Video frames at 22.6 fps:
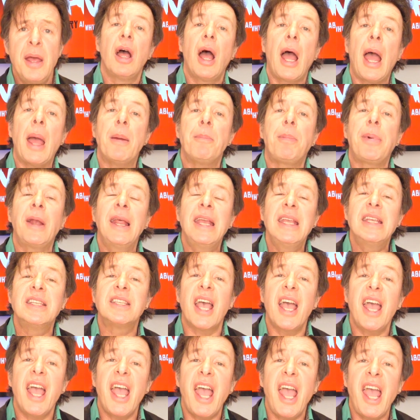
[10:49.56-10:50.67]
And
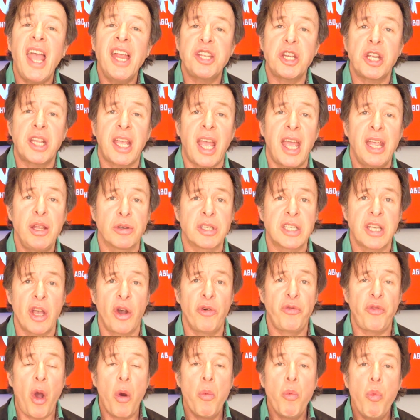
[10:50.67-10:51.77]
please educate
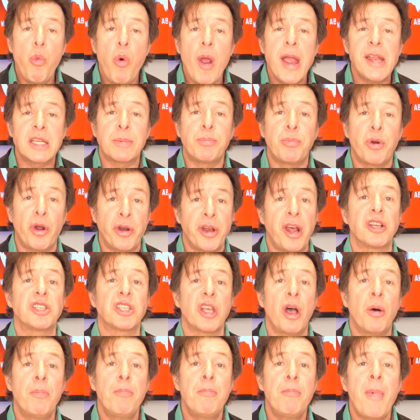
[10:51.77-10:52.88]
yourself on which products
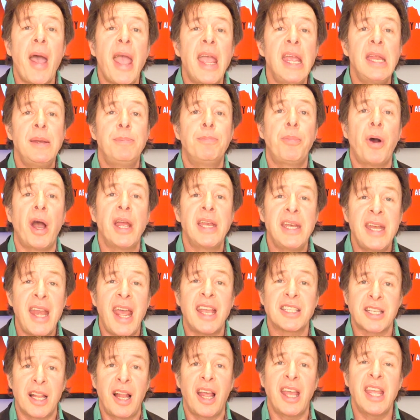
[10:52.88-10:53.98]
are made by
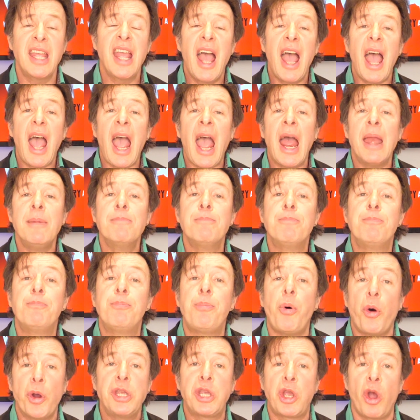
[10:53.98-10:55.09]
Nestlé and
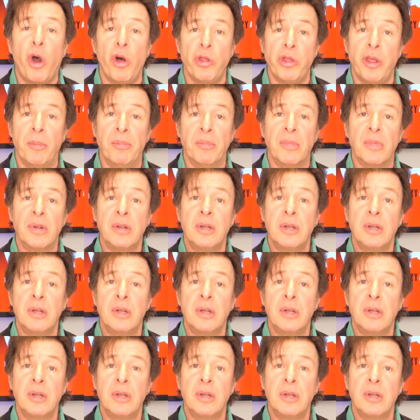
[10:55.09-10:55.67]
boycott them.